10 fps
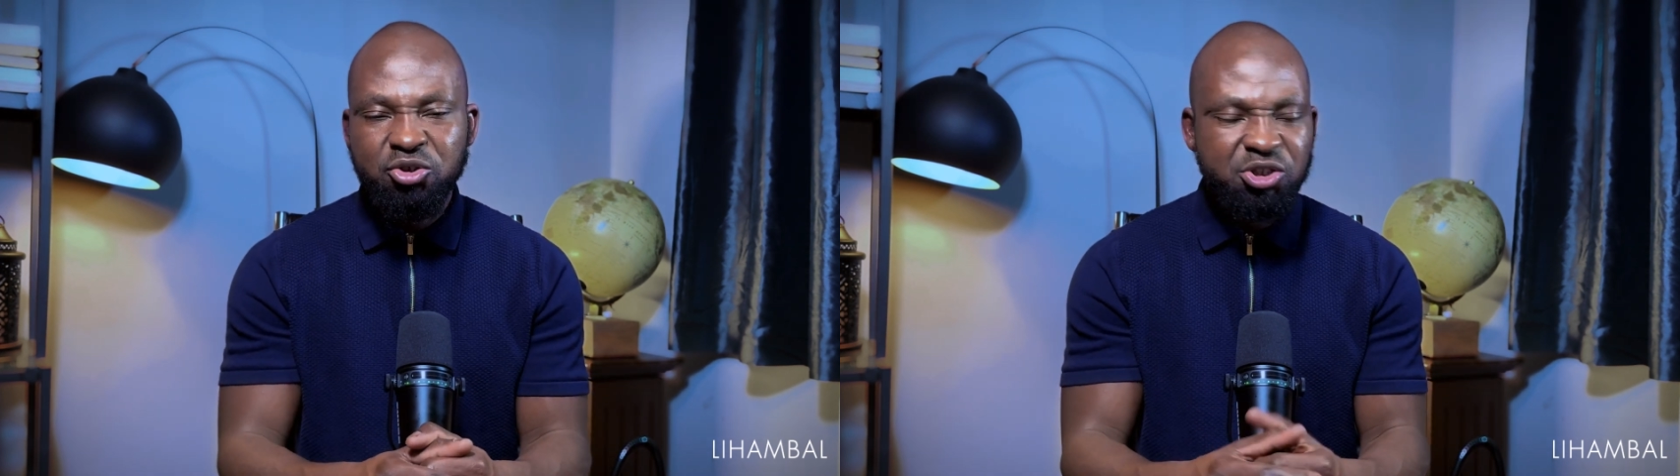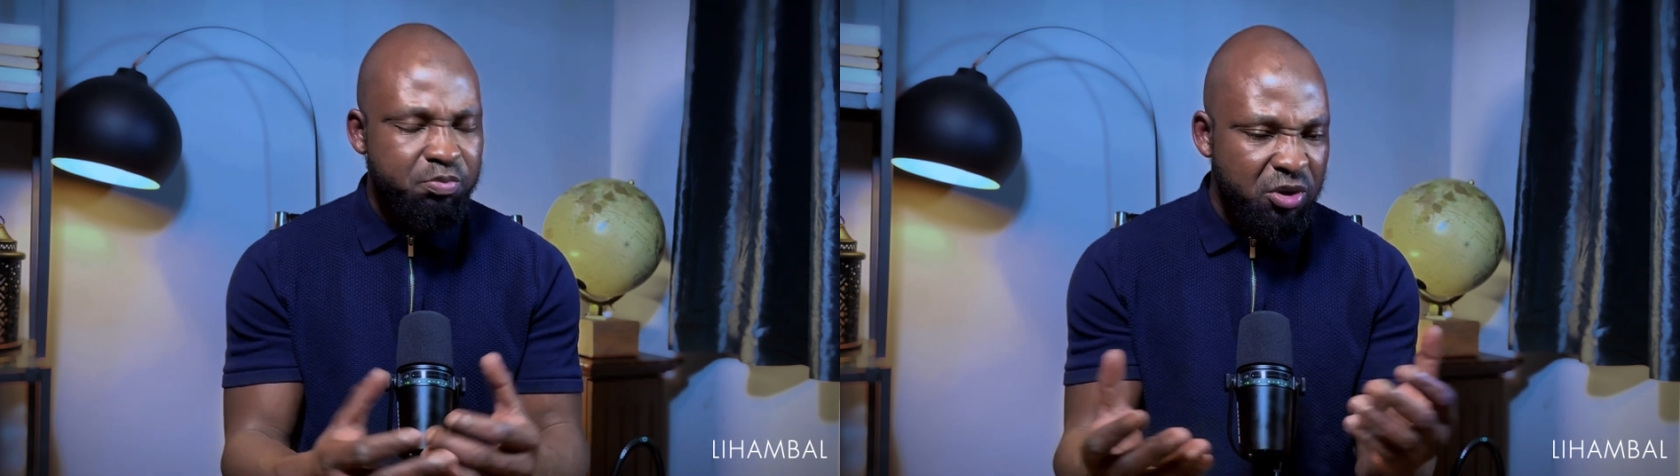
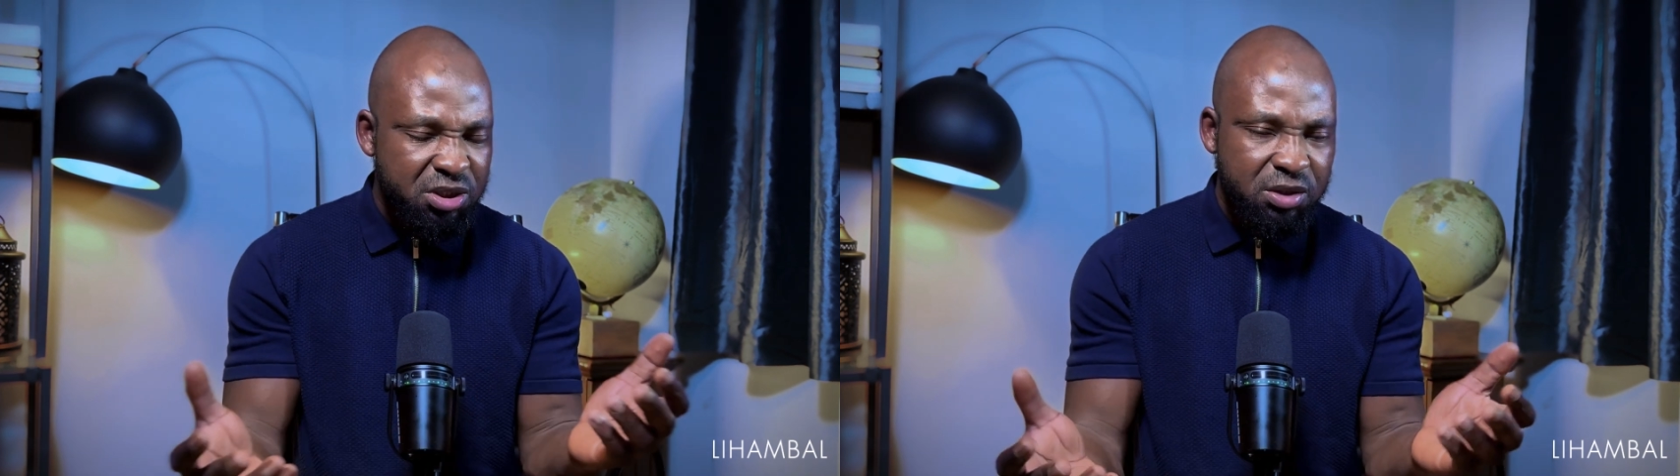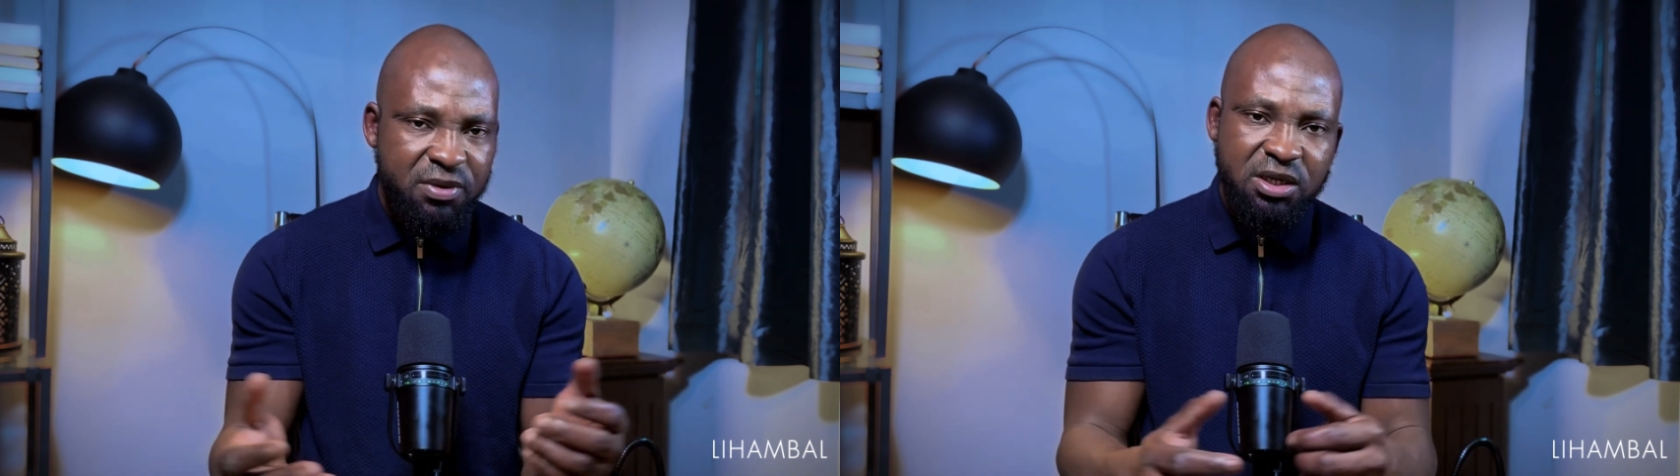
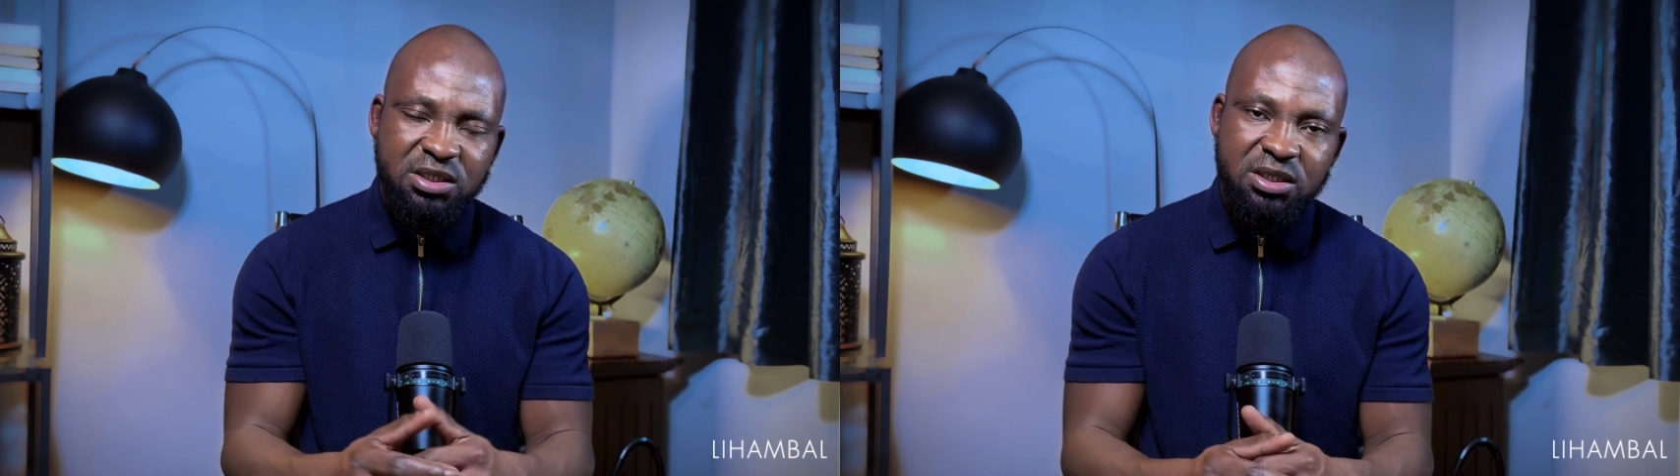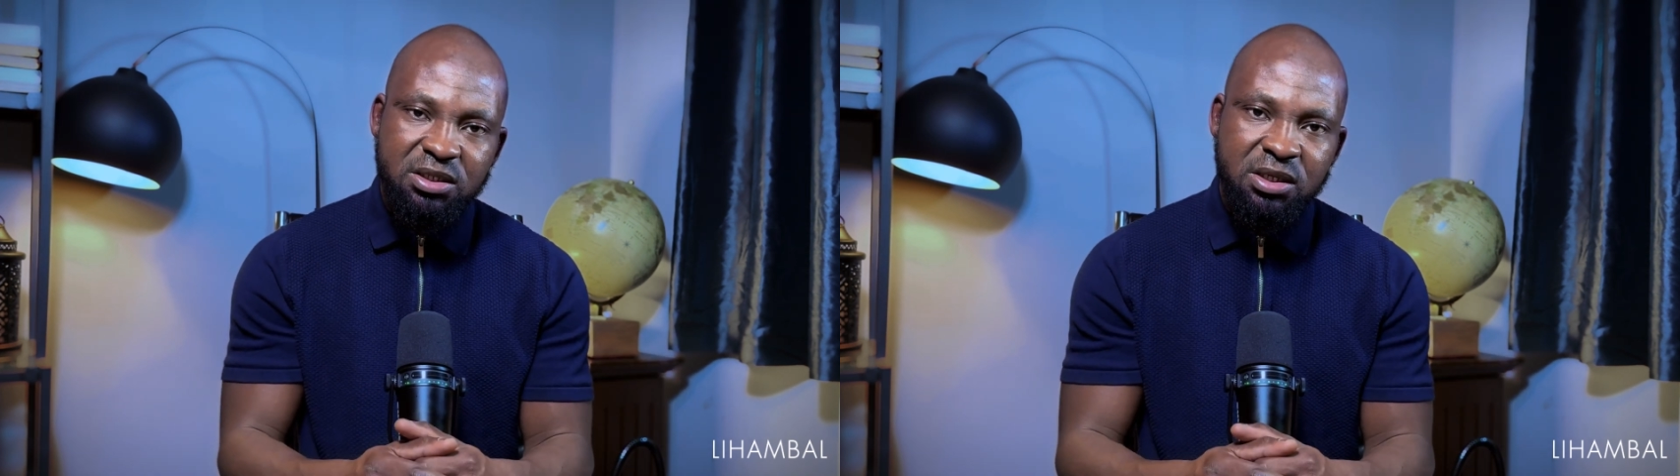
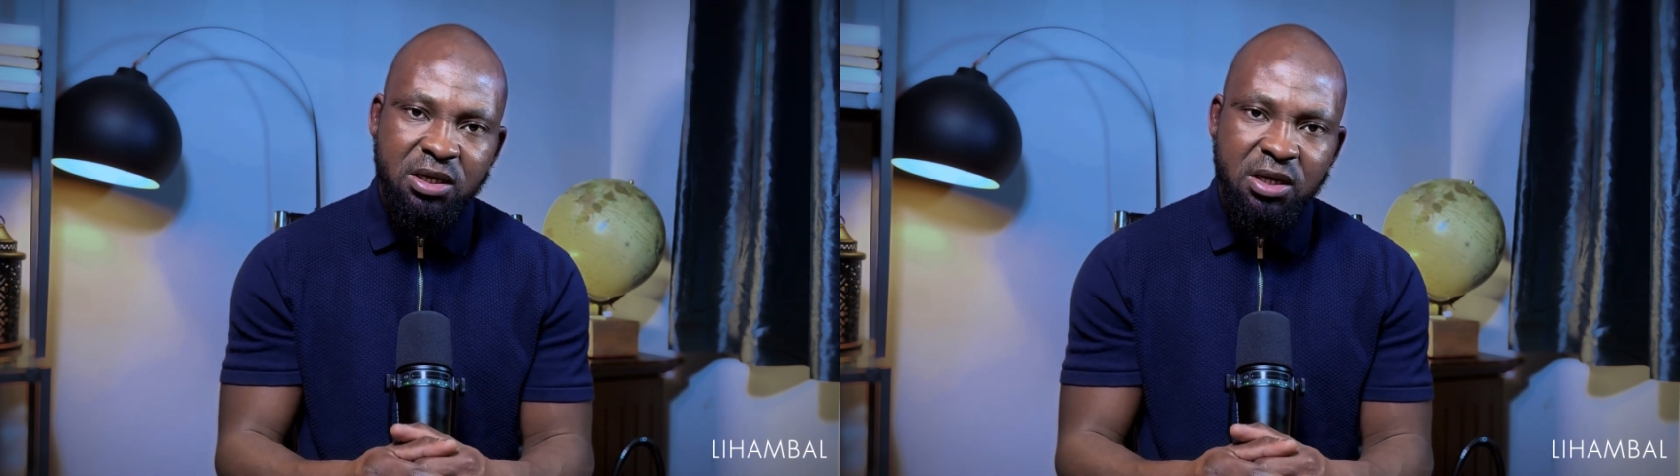responsibilities.